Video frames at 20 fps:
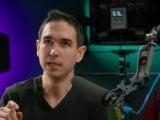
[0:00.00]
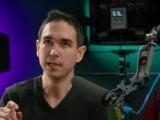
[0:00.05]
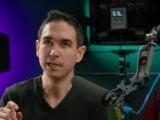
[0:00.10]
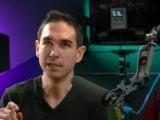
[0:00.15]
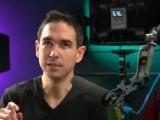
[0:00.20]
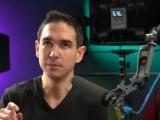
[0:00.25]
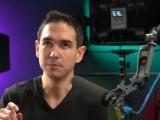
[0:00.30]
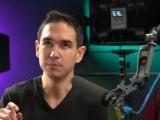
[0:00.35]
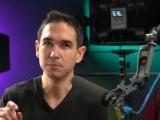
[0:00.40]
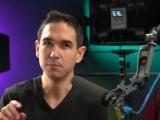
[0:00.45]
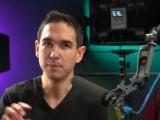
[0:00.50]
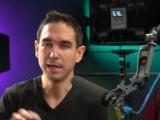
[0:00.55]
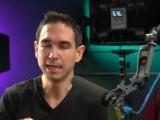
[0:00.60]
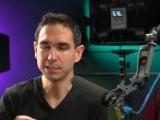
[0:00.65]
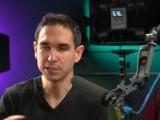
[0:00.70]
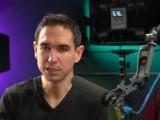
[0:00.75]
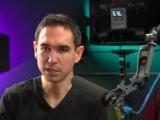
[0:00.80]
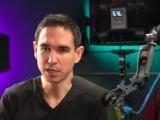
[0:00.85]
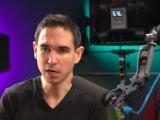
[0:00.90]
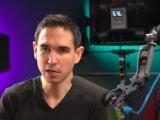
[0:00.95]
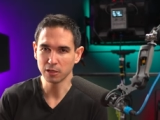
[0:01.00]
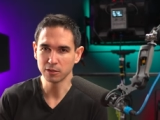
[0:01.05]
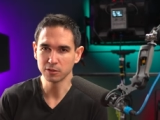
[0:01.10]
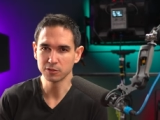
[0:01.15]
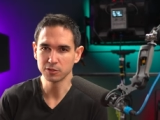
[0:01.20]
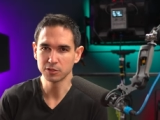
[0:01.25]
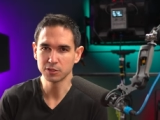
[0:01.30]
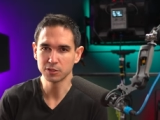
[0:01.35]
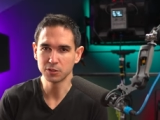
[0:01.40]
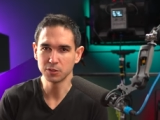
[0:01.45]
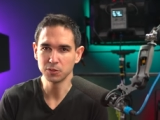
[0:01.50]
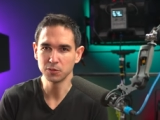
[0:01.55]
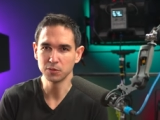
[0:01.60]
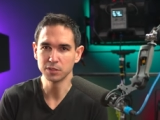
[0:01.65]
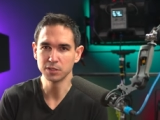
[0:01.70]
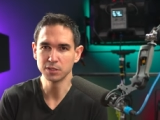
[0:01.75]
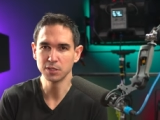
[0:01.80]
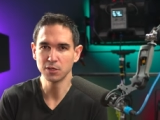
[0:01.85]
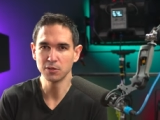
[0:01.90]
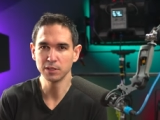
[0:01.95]
uh, match the colors to
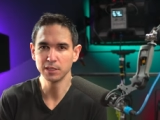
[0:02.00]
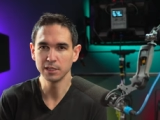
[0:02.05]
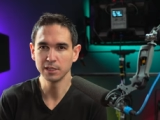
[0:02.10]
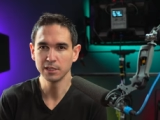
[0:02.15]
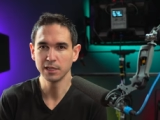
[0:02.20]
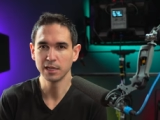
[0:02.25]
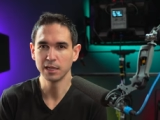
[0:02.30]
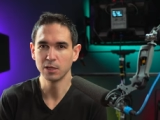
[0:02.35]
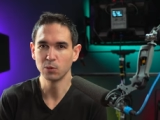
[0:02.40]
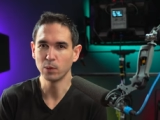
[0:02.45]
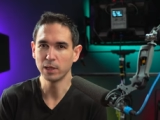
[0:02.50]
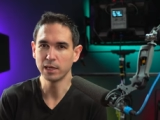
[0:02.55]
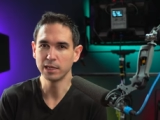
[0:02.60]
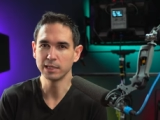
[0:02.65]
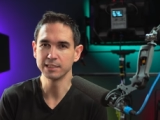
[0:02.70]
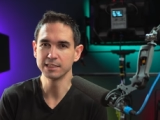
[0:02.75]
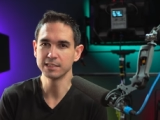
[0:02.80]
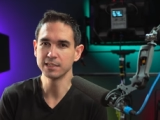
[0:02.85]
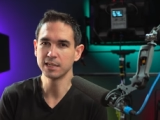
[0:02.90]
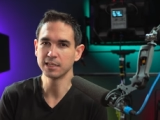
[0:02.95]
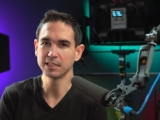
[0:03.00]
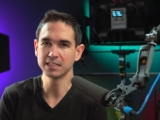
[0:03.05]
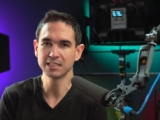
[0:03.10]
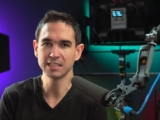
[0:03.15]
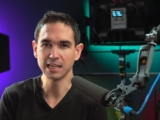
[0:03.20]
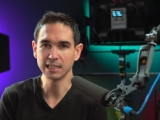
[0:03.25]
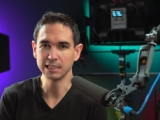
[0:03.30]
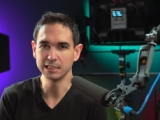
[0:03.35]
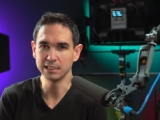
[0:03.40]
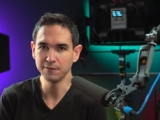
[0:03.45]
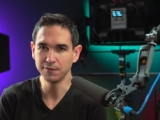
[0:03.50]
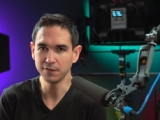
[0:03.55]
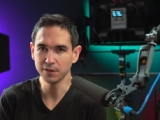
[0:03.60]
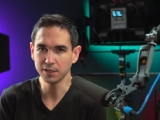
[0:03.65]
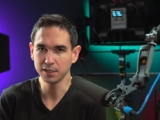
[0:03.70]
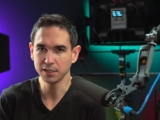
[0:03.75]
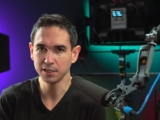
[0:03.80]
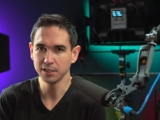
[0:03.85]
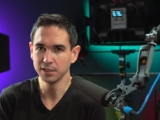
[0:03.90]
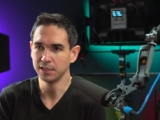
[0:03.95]
the Sony. And while it's not
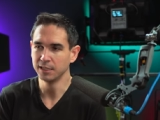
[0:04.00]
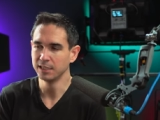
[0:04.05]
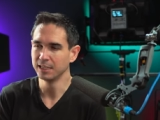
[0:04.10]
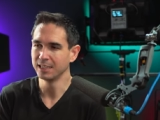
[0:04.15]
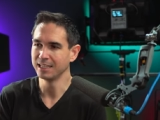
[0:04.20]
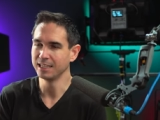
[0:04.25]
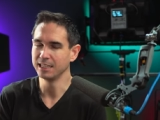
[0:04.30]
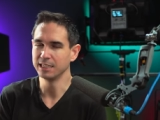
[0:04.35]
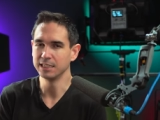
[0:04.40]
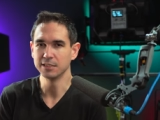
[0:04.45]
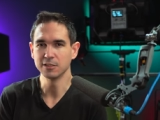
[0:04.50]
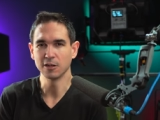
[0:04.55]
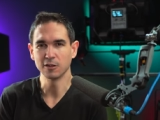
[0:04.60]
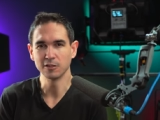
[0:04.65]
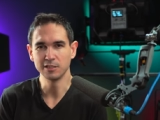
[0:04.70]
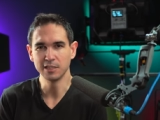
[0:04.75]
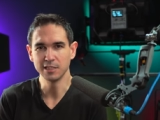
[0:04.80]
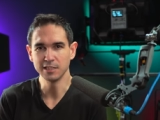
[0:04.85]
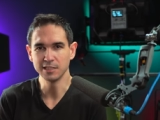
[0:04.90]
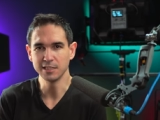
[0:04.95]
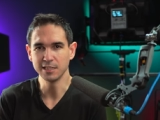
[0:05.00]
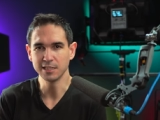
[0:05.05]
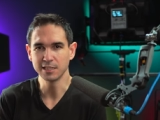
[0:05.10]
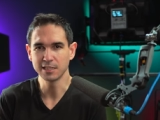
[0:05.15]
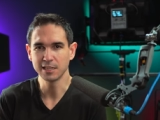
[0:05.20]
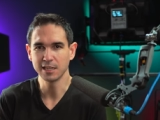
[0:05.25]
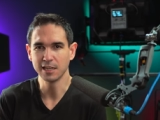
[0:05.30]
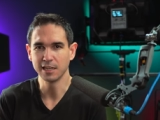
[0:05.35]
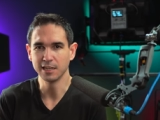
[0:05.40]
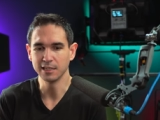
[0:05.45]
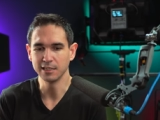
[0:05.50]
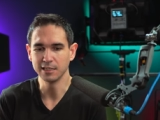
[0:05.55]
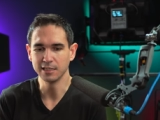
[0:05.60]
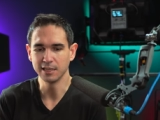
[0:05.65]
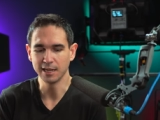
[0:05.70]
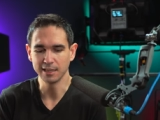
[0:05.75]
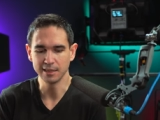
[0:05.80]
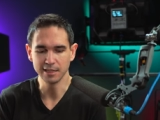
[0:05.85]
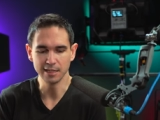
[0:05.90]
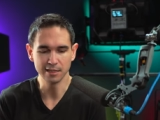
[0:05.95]
scientific, it is artistic and
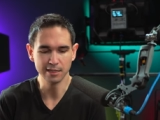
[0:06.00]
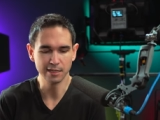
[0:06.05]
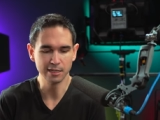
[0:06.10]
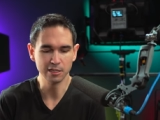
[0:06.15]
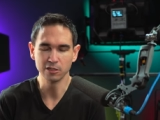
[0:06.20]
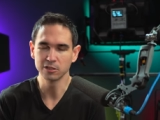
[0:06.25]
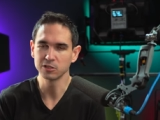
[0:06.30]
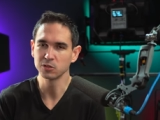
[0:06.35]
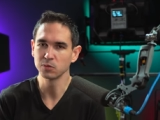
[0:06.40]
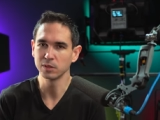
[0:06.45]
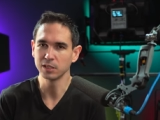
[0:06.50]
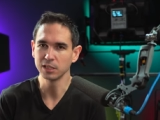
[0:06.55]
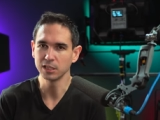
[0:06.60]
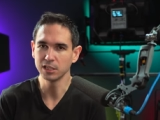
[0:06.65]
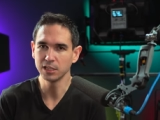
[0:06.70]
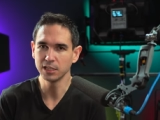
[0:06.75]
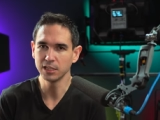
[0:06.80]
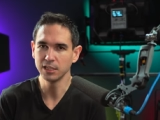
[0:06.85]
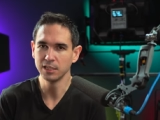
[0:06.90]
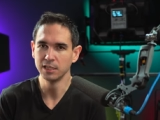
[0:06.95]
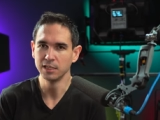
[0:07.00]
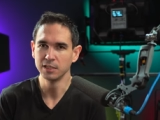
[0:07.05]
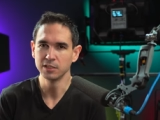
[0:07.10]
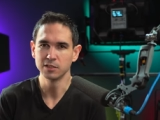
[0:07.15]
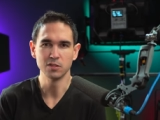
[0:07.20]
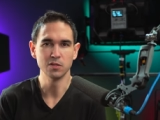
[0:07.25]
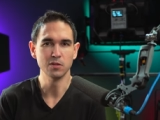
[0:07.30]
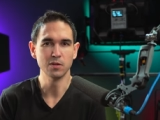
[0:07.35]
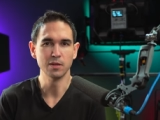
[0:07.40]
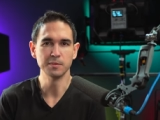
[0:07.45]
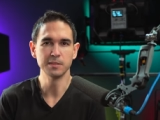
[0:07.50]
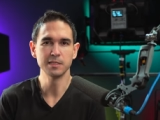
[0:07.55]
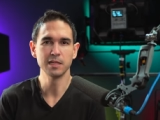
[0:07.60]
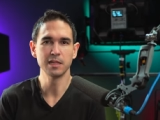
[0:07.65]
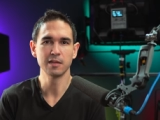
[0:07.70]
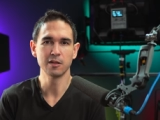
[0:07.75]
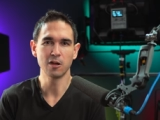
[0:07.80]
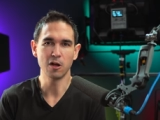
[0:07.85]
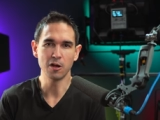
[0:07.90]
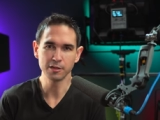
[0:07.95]
I think that it looks really good. So I'm
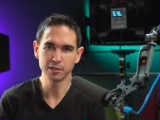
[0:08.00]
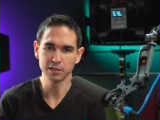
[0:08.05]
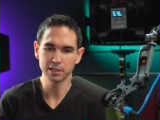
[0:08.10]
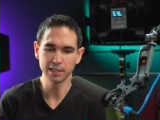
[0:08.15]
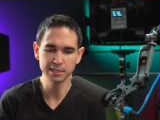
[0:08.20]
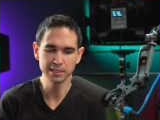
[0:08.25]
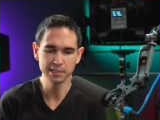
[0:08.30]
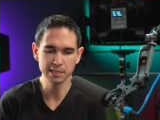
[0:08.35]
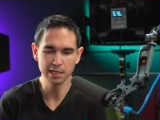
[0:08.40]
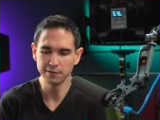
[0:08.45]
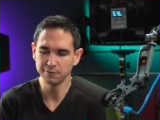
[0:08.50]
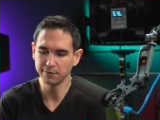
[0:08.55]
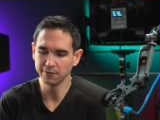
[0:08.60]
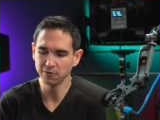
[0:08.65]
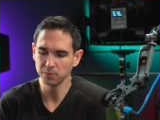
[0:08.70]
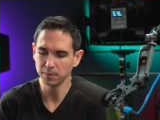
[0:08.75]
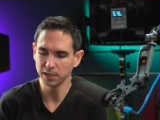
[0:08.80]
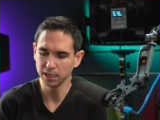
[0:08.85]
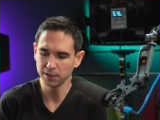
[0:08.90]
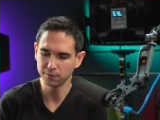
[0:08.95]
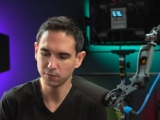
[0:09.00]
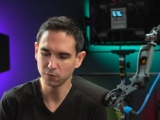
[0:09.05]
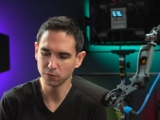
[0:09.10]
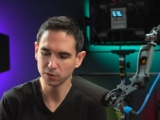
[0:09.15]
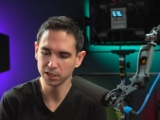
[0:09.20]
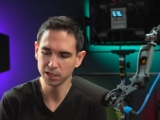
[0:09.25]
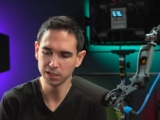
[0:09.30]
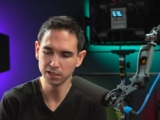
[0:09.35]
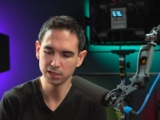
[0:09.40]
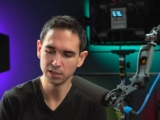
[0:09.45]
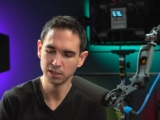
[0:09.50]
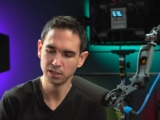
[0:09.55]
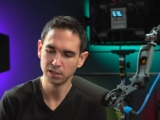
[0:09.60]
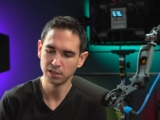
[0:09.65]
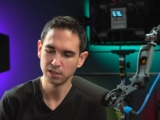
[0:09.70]
selling all the LUTs that I've ever made for the